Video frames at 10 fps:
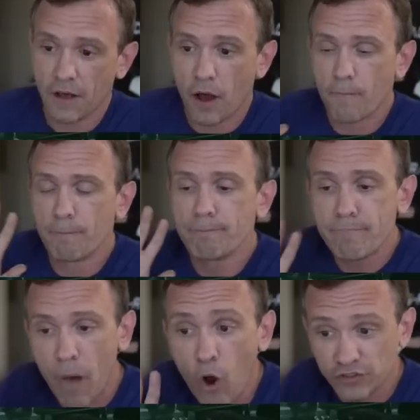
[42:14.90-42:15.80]

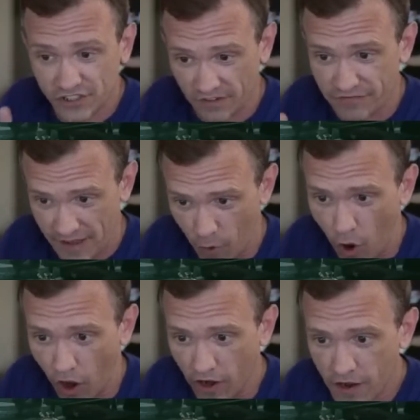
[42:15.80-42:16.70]
Most of them
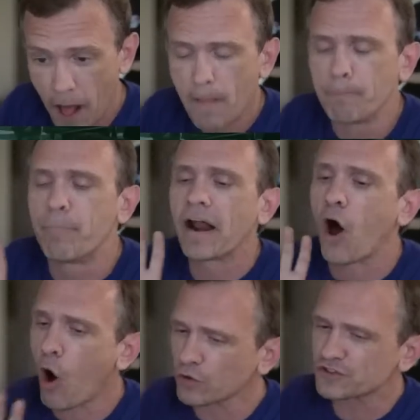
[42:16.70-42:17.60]
are. But
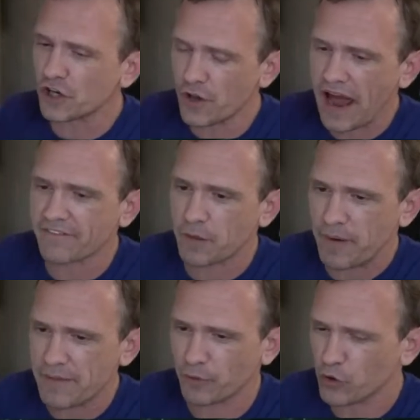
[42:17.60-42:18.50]
also you have the
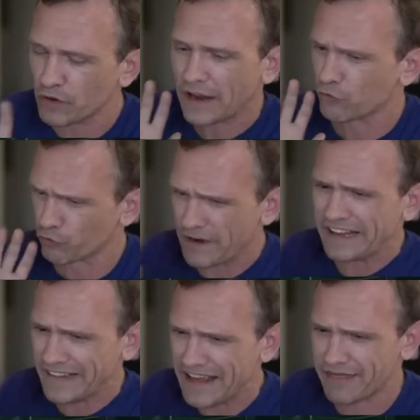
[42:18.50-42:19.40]
people who, like,
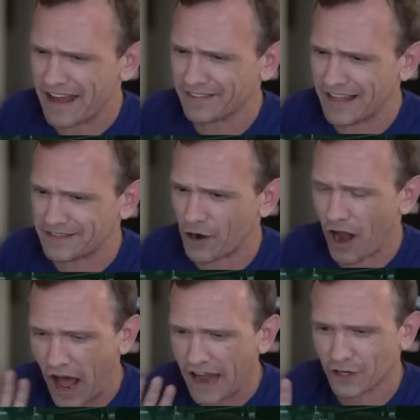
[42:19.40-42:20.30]
really think that they're
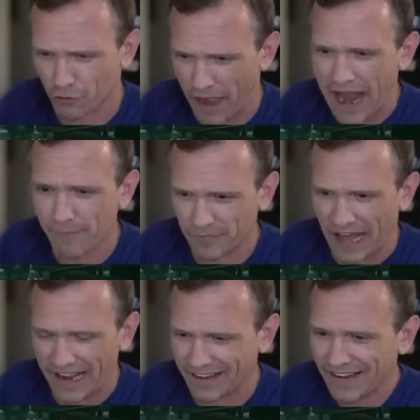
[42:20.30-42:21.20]
hot crap,
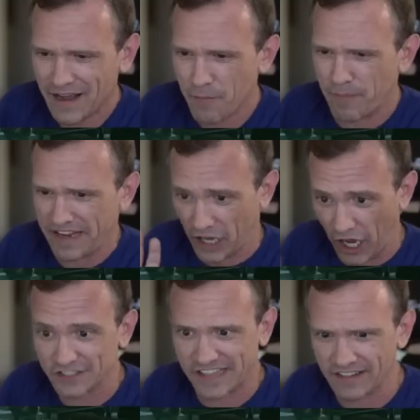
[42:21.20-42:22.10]
like,
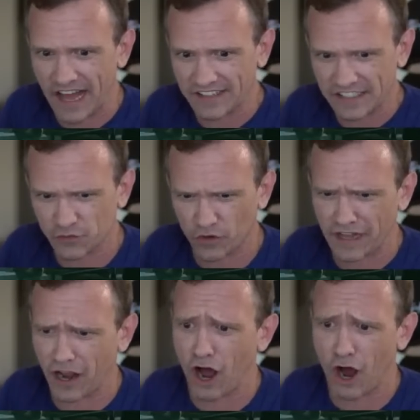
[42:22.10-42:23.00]
because they like Discworld.
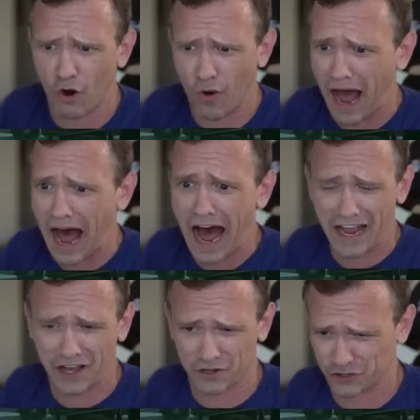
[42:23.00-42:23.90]
Like, oh,
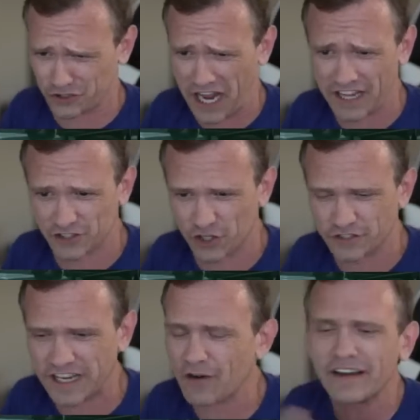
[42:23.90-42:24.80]
I understand Sir
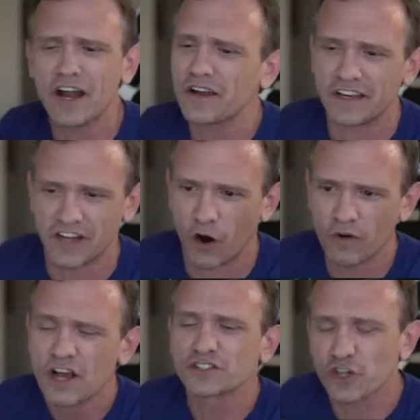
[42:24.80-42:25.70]
Terry. No, you don't.
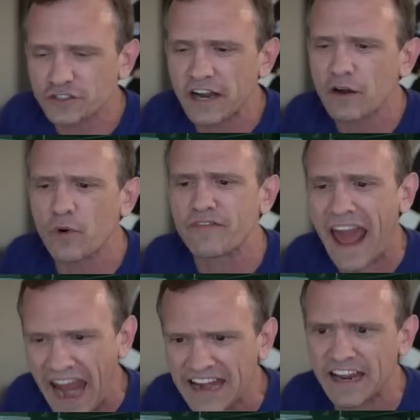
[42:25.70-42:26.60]
Sir Terry would have
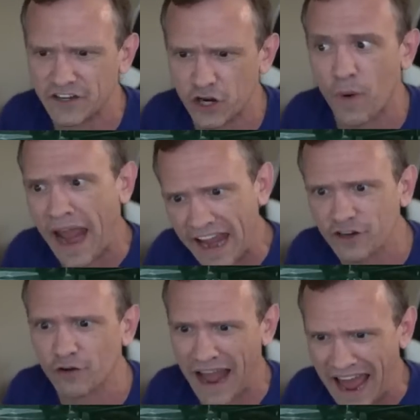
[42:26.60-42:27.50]
hated you and
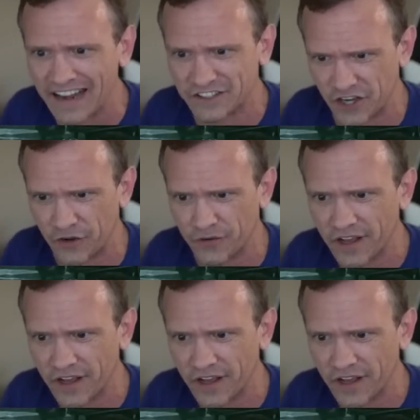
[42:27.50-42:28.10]
your attitude.